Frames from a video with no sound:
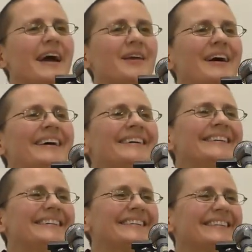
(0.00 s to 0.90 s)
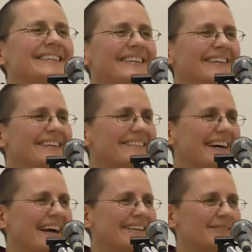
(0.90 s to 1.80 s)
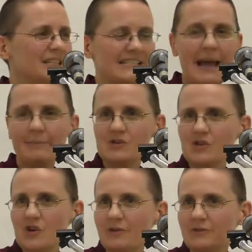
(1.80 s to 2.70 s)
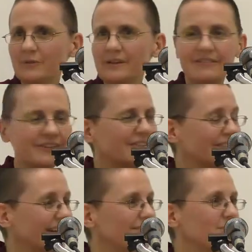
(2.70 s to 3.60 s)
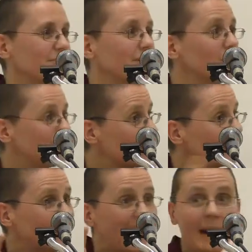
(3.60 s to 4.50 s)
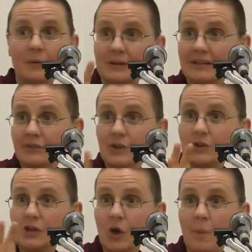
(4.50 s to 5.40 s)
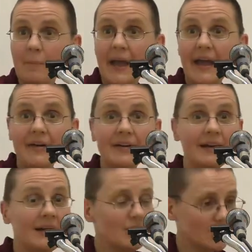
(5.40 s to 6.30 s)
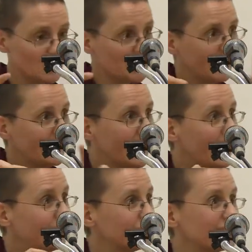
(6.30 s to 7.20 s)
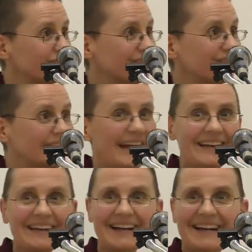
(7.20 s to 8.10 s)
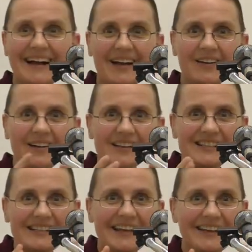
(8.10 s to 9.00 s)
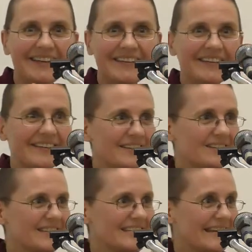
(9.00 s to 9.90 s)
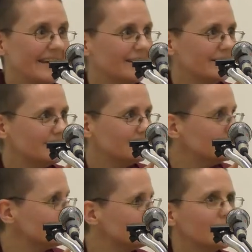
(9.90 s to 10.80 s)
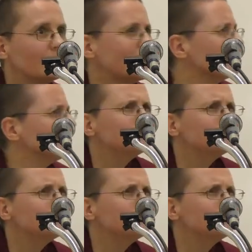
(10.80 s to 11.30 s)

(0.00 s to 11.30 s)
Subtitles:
Anyway, right? What does Amazon offer? Whatever. Right? We're very good at looking outwardly. Very good at comparing and checking out. Right? Gosh, like a sale. Very quickly.